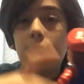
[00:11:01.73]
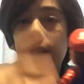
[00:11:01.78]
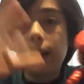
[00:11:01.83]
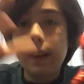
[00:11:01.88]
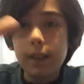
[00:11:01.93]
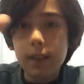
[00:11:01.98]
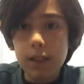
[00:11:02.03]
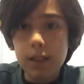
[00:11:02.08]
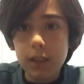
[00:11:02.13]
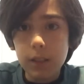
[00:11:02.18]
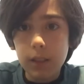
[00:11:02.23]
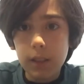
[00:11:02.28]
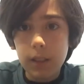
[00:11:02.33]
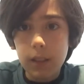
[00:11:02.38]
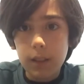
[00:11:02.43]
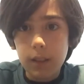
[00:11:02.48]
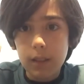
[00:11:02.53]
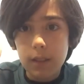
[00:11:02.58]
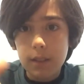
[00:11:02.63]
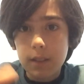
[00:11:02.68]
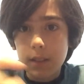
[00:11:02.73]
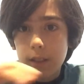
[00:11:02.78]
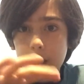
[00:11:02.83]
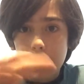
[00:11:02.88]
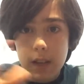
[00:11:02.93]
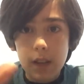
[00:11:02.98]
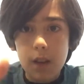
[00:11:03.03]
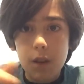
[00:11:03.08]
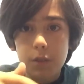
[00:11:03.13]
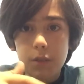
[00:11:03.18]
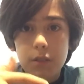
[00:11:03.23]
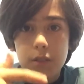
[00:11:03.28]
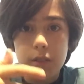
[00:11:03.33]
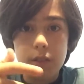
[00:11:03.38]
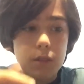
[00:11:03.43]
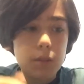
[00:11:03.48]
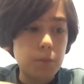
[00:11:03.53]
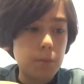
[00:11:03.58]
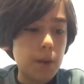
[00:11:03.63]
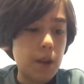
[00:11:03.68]
actually uh, to get out
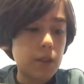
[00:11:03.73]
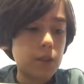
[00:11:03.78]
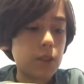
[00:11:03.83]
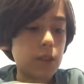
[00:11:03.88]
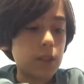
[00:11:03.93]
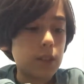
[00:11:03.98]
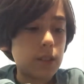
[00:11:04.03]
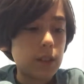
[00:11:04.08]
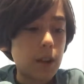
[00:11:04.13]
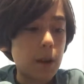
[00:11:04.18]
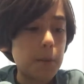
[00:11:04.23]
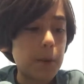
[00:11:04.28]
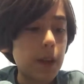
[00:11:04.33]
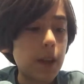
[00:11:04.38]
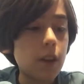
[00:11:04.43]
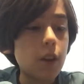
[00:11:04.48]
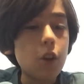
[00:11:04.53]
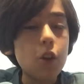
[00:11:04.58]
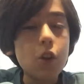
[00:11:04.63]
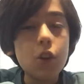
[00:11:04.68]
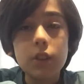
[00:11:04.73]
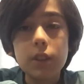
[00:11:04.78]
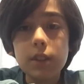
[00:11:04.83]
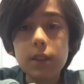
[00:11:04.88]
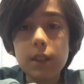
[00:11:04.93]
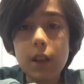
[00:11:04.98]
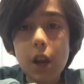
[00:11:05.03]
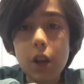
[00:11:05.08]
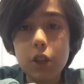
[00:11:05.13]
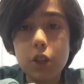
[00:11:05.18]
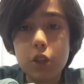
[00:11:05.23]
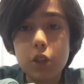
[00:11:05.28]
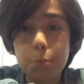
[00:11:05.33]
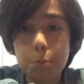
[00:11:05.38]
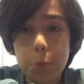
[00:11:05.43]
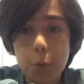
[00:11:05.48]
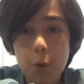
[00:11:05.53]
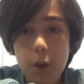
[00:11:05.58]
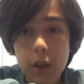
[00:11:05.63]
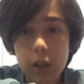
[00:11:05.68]
to Bowser is coming. This is not a
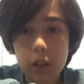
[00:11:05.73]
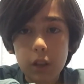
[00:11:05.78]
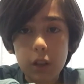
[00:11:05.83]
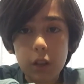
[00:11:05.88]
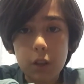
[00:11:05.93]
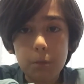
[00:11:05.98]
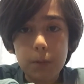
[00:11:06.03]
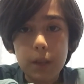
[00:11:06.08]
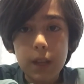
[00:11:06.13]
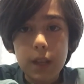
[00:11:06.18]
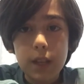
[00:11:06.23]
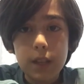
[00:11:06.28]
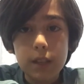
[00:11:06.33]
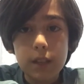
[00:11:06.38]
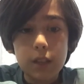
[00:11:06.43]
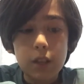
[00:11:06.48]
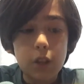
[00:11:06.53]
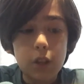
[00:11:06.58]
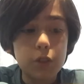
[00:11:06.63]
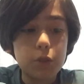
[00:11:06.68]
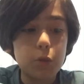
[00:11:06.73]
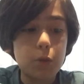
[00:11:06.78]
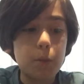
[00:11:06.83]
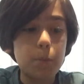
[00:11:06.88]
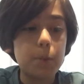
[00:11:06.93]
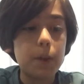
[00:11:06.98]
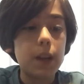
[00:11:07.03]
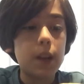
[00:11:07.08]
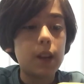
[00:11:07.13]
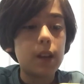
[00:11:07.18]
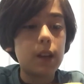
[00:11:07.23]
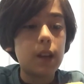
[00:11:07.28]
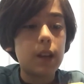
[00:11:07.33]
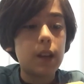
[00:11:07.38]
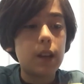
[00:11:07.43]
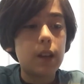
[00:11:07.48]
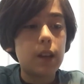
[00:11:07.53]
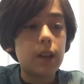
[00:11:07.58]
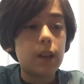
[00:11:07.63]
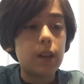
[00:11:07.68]
spoiler because it also appeared
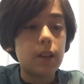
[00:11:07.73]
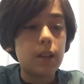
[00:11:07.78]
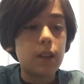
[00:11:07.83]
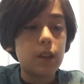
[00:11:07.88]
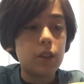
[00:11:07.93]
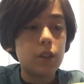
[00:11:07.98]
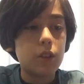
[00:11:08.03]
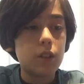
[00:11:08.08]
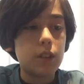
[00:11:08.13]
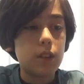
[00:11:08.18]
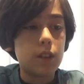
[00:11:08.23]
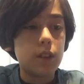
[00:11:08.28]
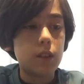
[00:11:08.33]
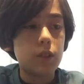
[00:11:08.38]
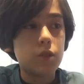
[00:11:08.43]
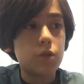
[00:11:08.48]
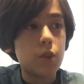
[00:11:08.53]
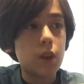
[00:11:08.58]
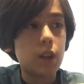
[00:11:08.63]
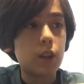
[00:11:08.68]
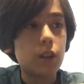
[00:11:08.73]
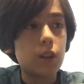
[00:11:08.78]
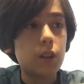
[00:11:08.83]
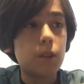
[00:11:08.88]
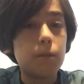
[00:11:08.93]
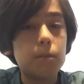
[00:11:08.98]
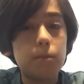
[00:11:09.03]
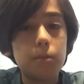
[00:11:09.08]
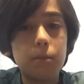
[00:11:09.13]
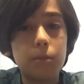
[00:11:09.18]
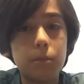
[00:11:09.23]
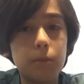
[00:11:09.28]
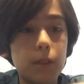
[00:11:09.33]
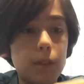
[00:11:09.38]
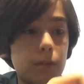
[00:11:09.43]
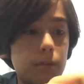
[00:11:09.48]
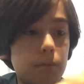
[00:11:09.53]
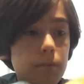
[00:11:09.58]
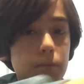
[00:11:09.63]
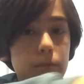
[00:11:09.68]
in a, a, a, trailer.
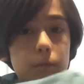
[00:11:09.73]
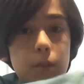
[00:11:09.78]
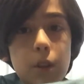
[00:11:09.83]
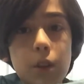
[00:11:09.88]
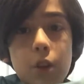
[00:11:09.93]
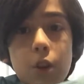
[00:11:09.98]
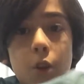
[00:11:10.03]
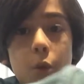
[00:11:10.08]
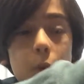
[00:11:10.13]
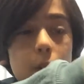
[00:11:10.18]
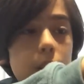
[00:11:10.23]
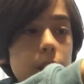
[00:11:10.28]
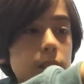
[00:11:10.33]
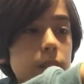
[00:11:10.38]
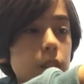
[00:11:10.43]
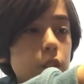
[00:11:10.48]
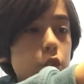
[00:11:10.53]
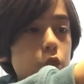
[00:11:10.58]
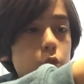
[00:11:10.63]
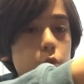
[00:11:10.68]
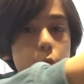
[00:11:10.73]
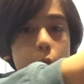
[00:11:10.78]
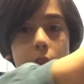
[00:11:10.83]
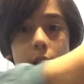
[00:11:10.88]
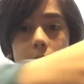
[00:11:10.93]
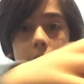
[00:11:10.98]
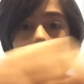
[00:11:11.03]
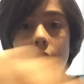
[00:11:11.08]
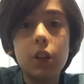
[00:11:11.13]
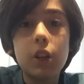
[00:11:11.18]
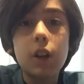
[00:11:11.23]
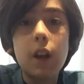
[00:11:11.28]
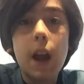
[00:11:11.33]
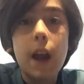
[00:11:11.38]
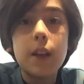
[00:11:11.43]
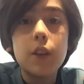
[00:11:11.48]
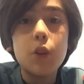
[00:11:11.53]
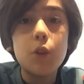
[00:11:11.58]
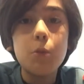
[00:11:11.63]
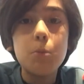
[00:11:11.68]
When I say trailer,
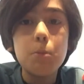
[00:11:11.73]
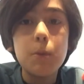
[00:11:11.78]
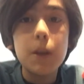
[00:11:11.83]
I don't